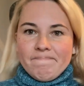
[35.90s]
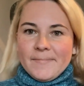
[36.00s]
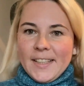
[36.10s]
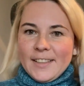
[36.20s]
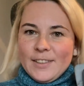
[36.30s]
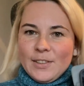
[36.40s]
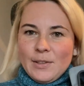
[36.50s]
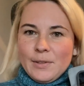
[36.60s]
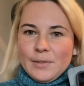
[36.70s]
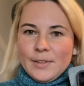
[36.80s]
Yeah, I don't know
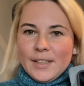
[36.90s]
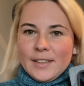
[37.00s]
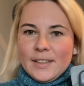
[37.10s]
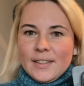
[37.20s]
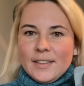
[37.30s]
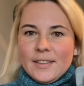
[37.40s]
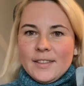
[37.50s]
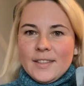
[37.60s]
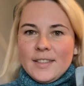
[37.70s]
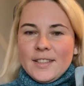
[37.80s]
how you can
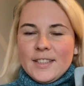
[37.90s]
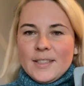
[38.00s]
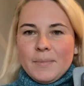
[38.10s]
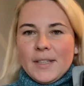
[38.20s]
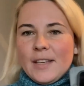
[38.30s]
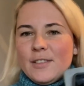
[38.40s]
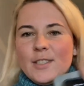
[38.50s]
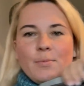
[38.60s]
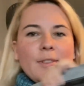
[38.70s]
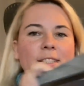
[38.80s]
see this, but I just
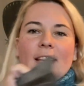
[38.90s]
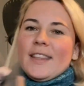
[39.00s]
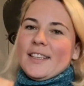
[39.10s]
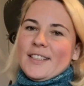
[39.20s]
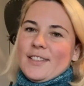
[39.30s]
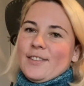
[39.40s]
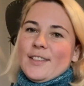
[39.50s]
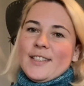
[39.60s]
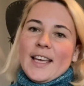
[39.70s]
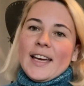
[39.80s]
will set this on the
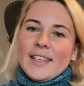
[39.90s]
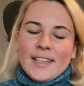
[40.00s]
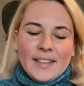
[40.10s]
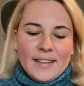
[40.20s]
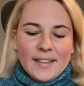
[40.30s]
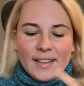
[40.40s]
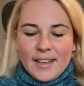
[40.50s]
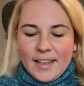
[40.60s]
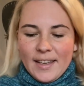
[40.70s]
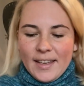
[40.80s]
side
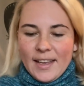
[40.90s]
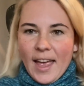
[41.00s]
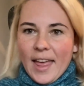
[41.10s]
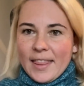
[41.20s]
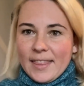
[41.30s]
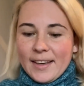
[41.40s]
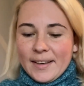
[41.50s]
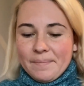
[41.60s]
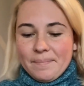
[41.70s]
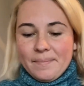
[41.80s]
and
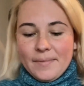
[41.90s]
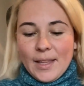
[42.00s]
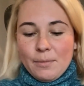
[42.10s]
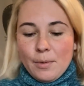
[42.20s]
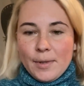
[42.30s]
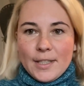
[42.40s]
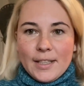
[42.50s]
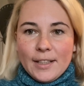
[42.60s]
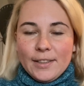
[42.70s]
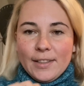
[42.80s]
then we will
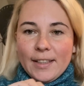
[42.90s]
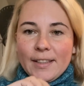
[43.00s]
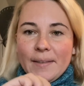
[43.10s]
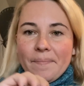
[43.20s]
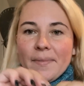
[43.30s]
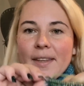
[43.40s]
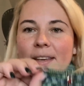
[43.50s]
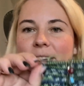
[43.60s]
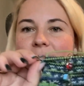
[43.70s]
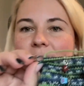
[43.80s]
start to knit.
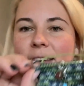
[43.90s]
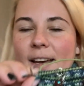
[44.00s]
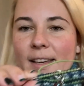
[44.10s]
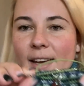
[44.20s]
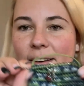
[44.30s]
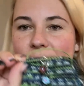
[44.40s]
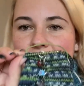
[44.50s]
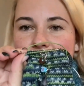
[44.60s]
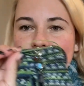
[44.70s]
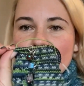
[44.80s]
I
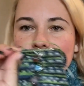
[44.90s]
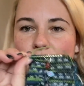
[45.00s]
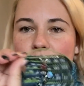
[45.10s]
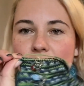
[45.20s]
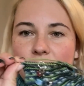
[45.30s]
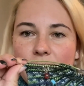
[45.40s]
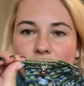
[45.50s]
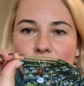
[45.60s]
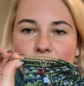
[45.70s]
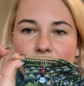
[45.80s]
have socks. I
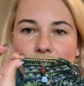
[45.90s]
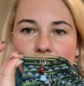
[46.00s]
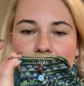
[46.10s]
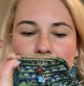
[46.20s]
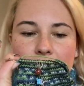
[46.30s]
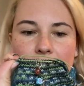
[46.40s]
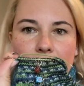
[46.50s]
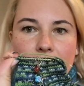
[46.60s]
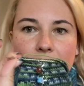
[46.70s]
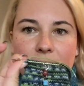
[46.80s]
already
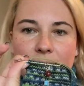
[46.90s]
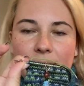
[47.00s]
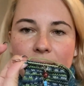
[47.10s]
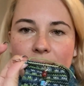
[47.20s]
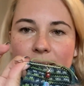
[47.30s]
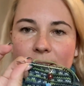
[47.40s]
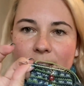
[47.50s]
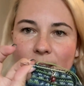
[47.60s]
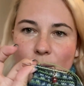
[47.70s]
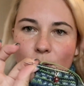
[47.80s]
passed the heel and
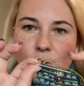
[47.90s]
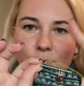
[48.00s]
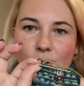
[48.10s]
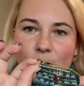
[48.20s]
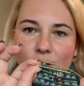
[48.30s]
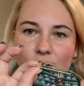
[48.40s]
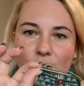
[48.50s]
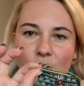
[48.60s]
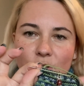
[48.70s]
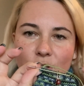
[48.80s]
now I should
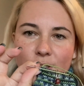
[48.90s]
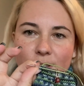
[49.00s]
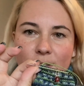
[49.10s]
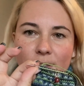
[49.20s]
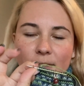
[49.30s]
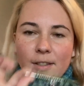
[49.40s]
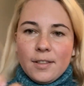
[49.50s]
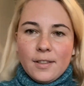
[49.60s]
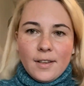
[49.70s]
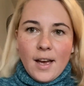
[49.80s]
just knit
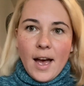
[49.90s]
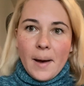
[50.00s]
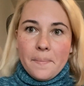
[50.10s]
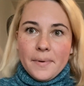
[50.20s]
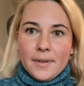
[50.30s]
up.